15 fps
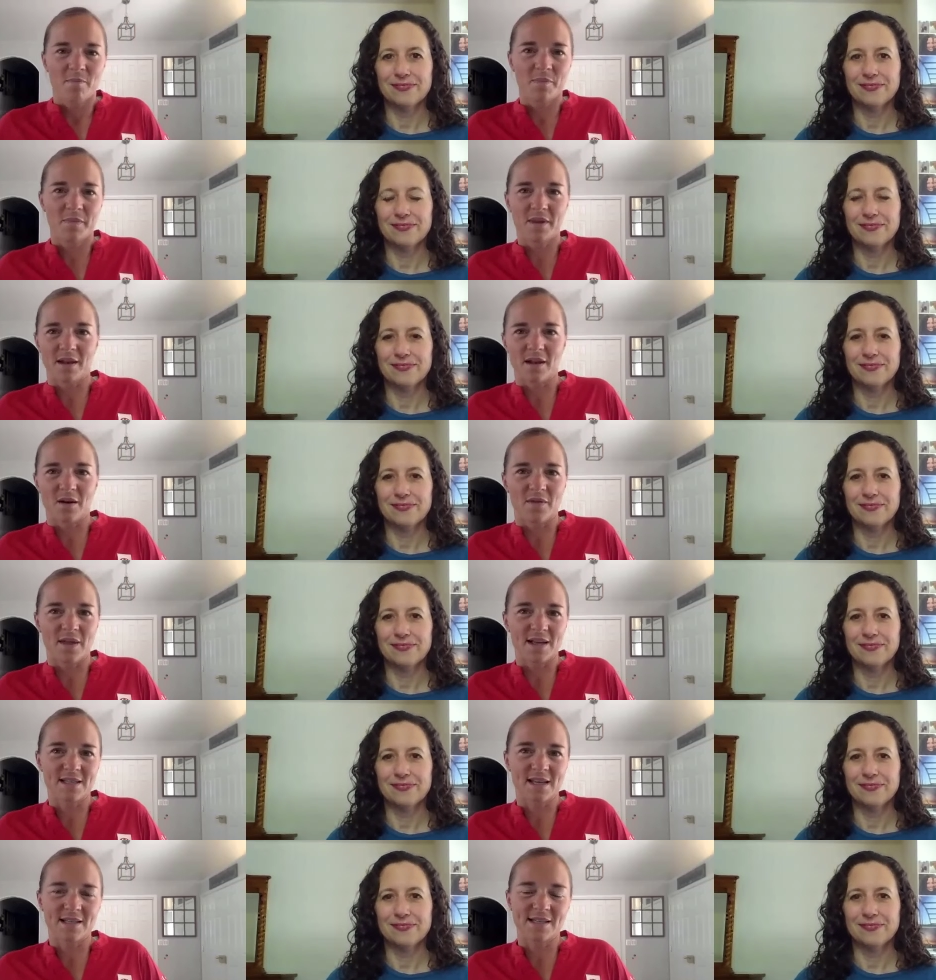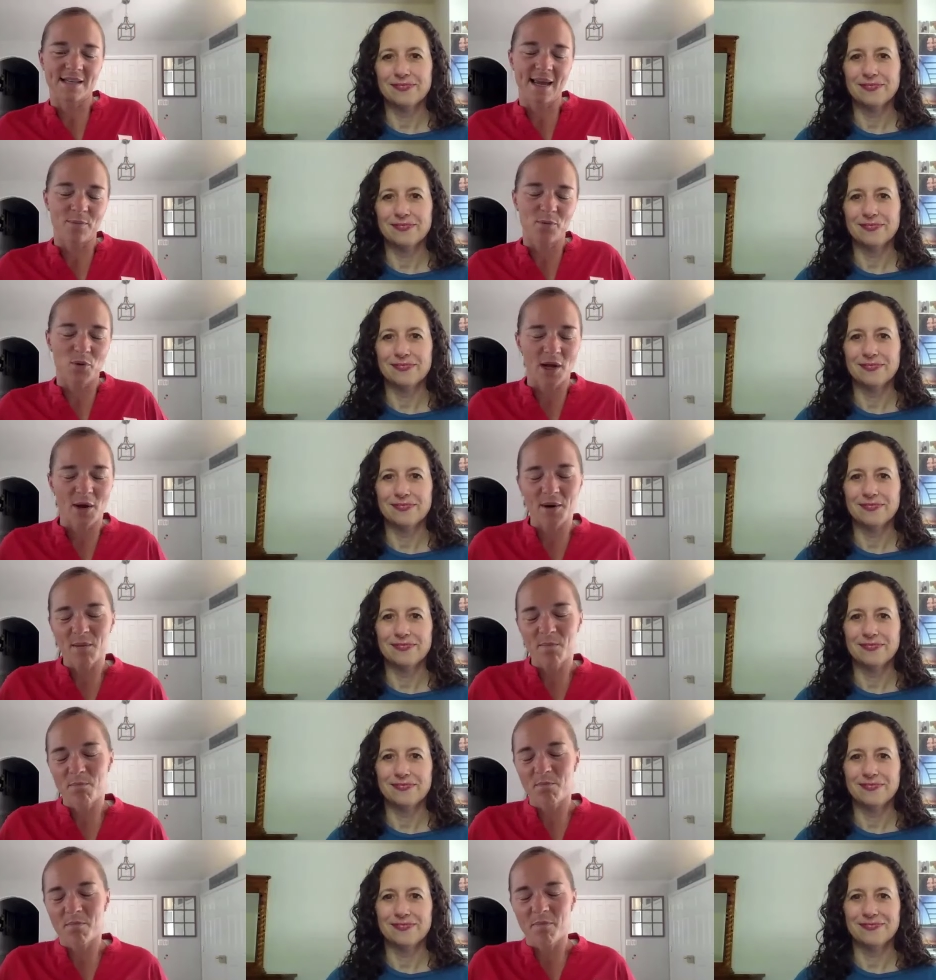Speaker 1: you know, they send Team Toyota
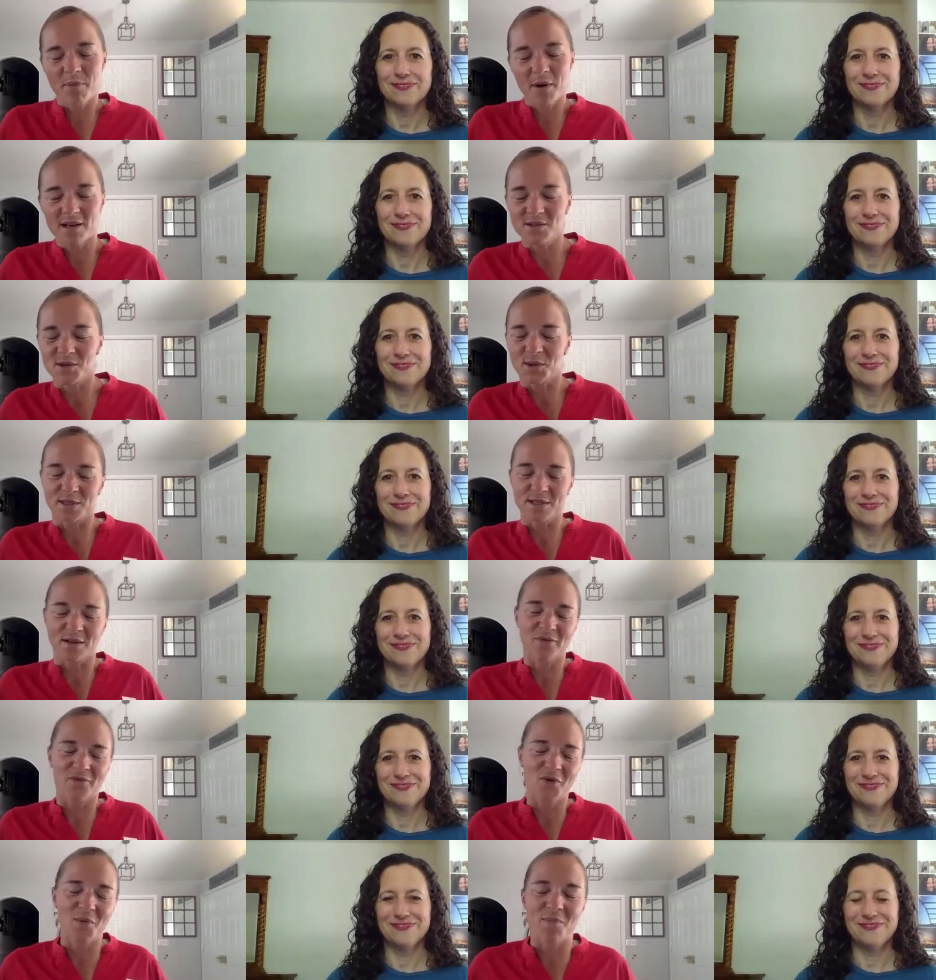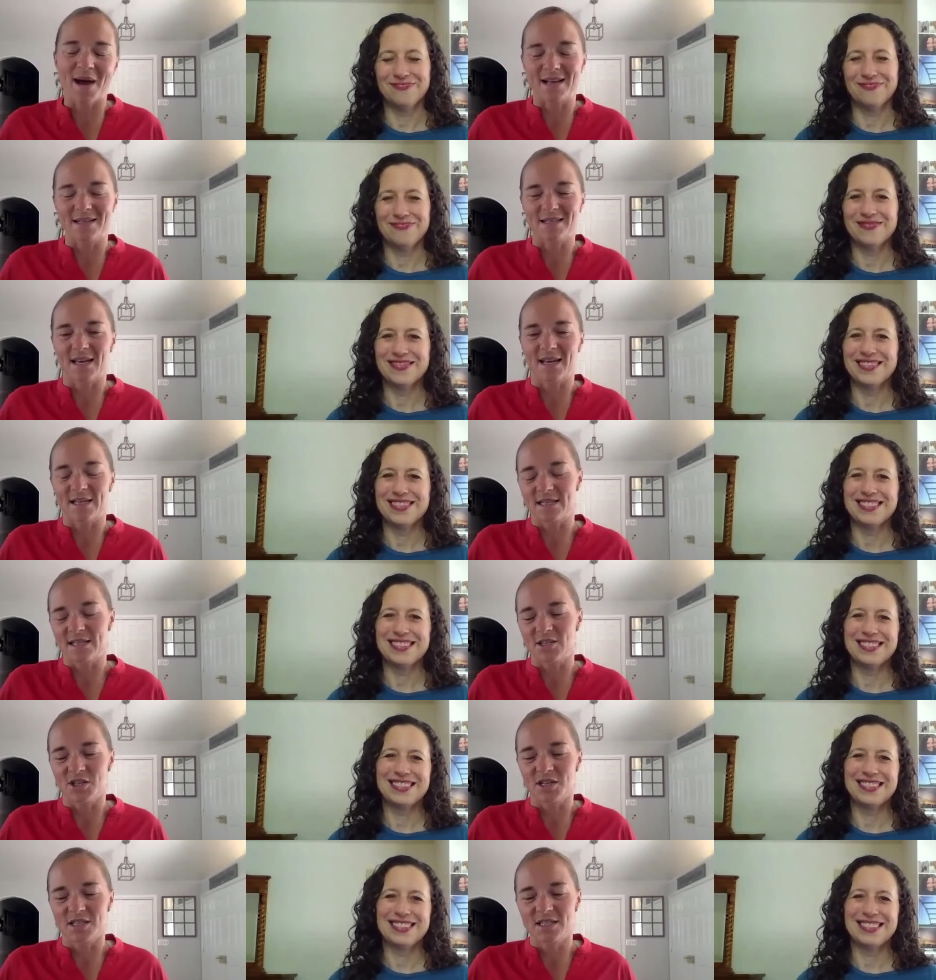puzzles and fruit baskets, and
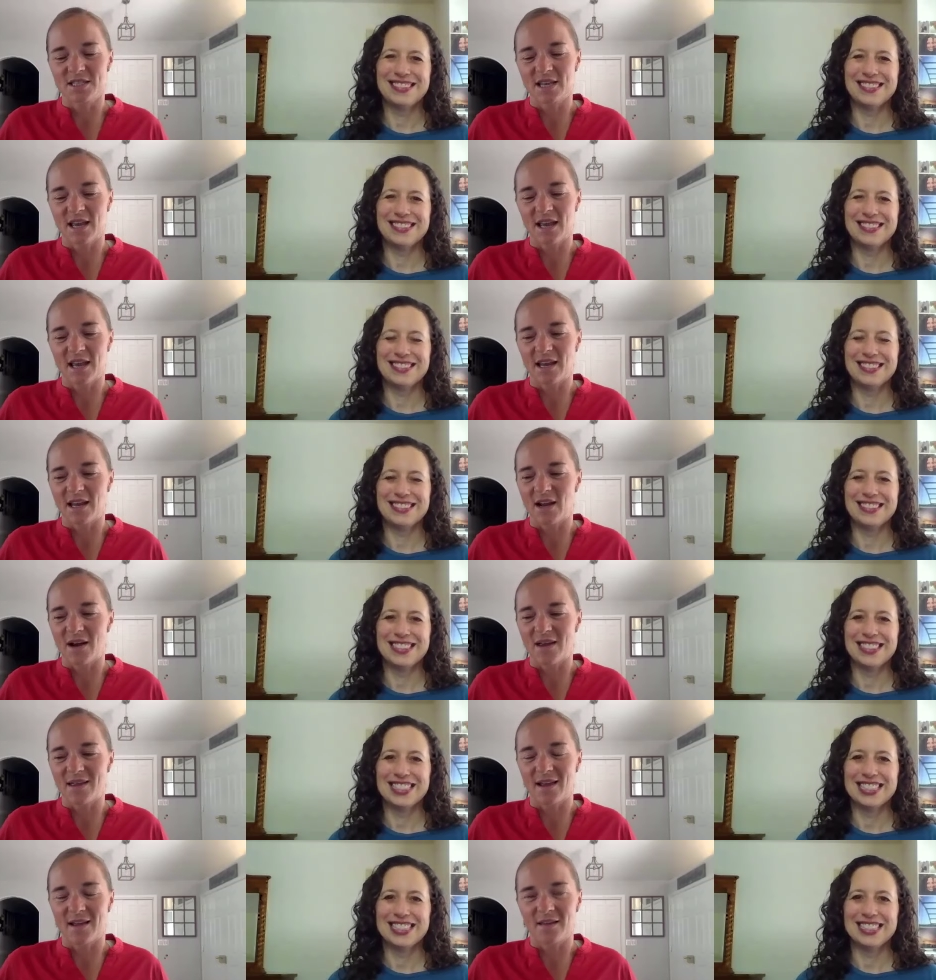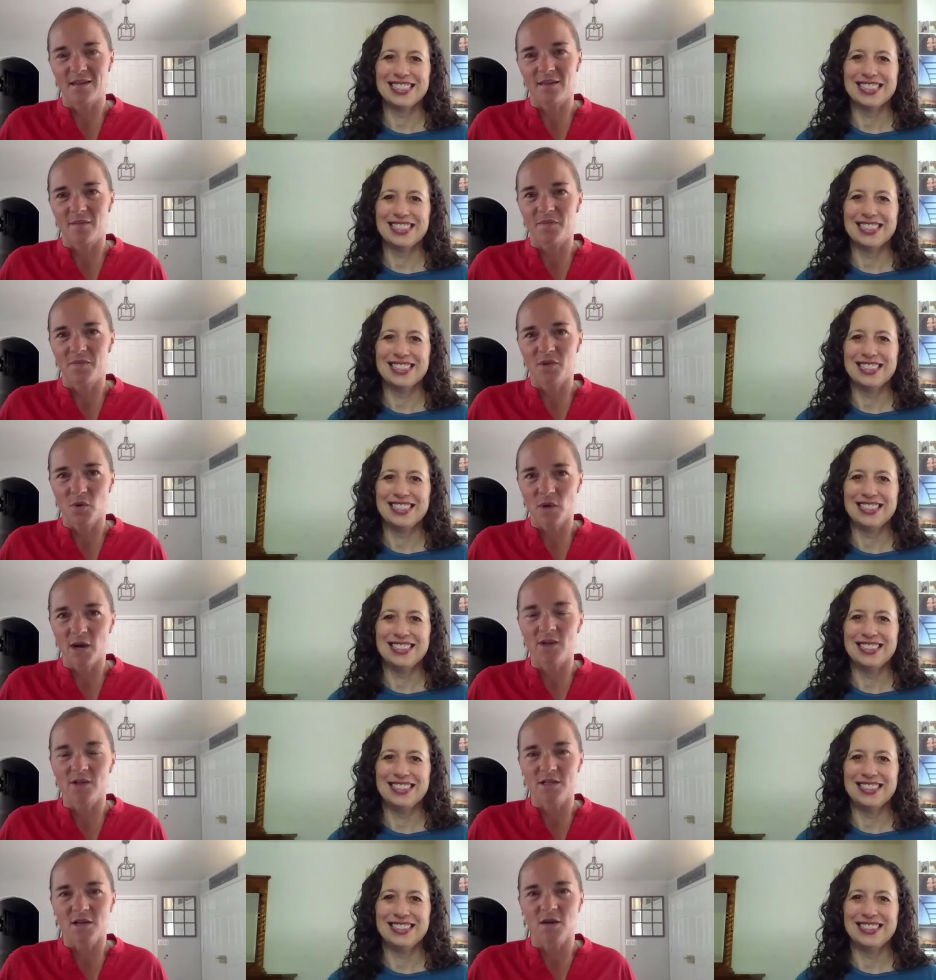just, you know, I think Toyota
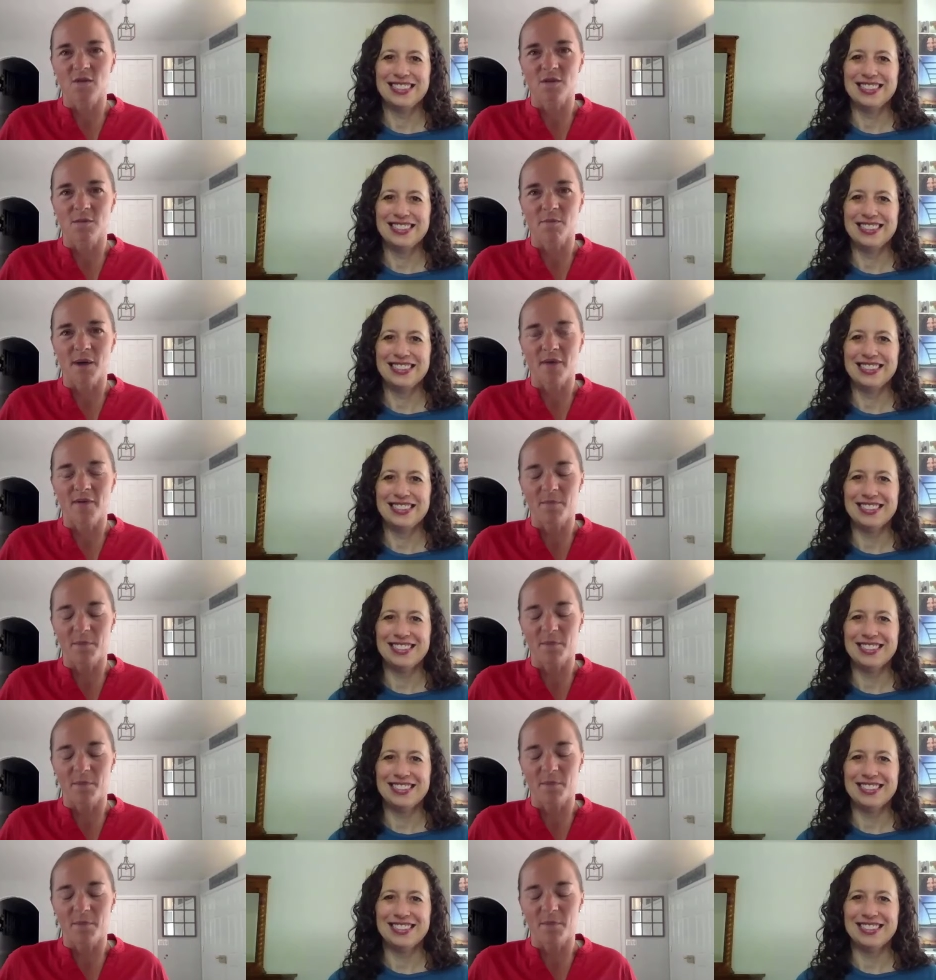just goes above and